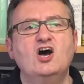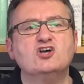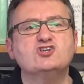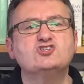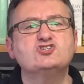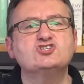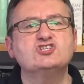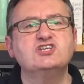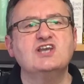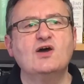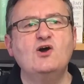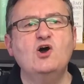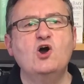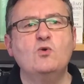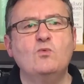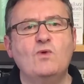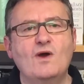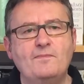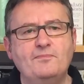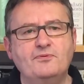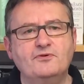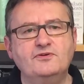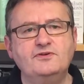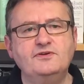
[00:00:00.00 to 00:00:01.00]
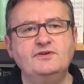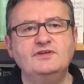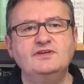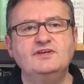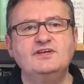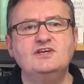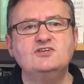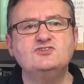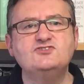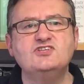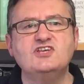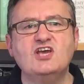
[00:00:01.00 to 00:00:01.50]
A slower weapon
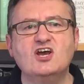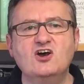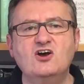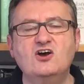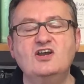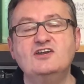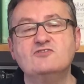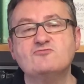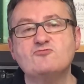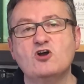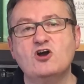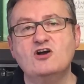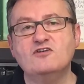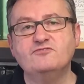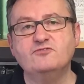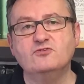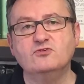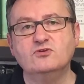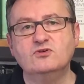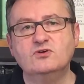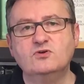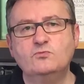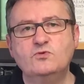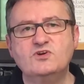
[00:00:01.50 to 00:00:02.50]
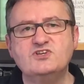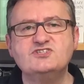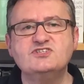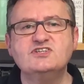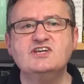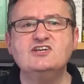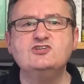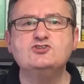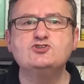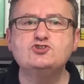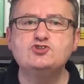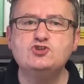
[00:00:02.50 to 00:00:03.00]
is the early rifle, which
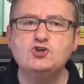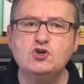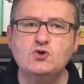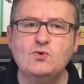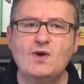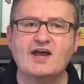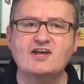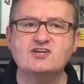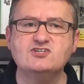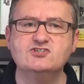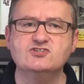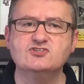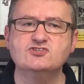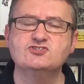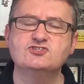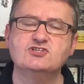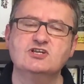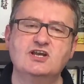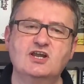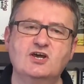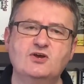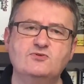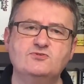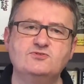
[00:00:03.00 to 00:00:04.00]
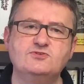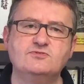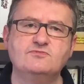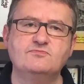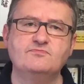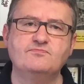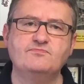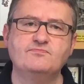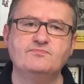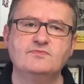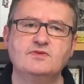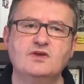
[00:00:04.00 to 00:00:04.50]
needs two actions to load.
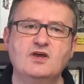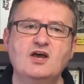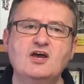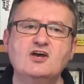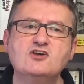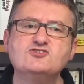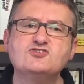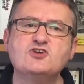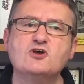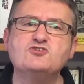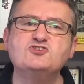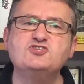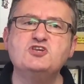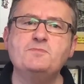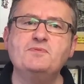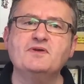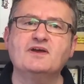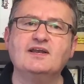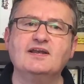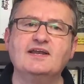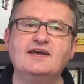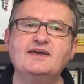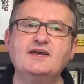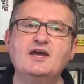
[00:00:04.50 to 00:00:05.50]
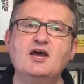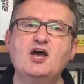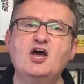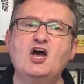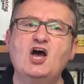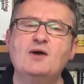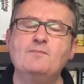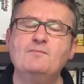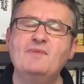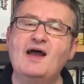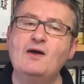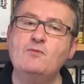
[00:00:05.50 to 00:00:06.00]
So typically,
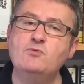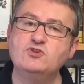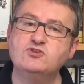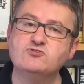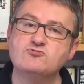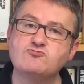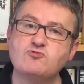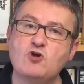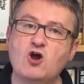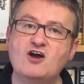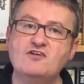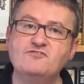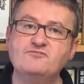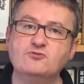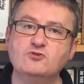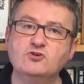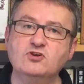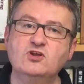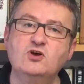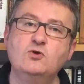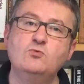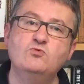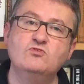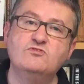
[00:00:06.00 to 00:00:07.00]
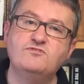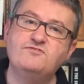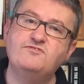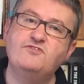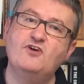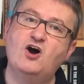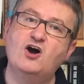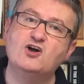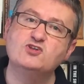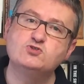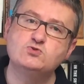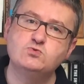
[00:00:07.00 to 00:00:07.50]
a man with a rifle will
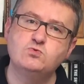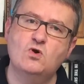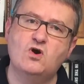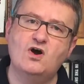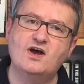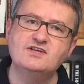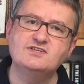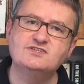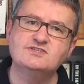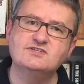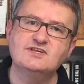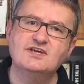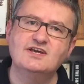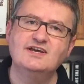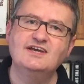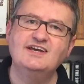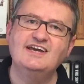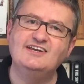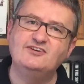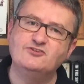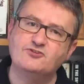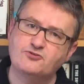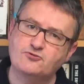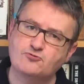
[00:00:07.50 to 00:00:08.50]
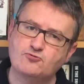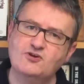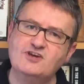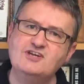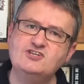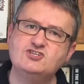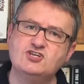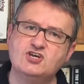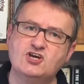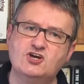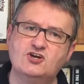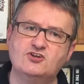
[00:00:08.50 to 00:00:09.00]
fire twice in
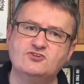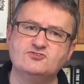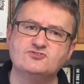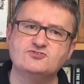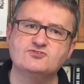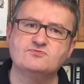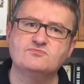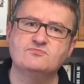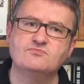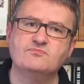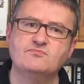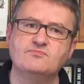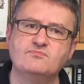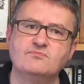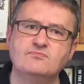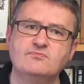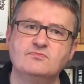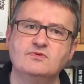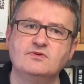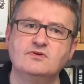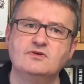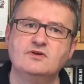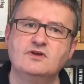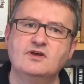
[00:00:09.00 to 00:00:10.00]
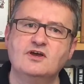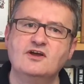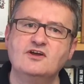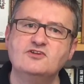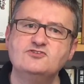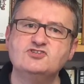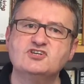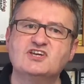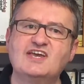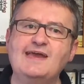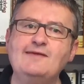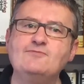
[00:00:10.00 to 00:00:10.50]
3 turns.
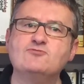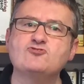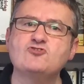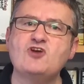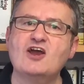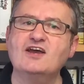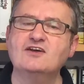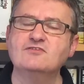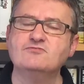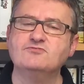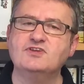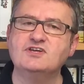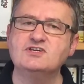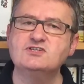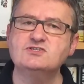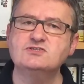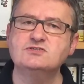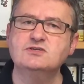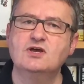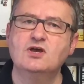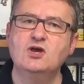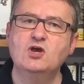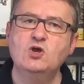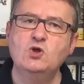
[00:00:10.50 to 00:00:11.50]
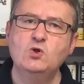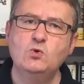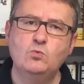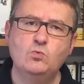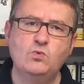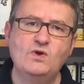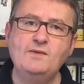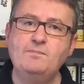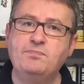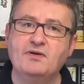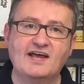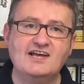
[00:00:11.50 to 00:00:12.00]
To keep track of this,
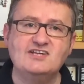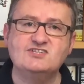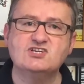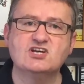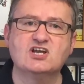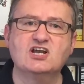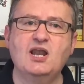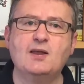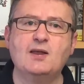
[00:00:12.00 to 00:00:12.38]
we place a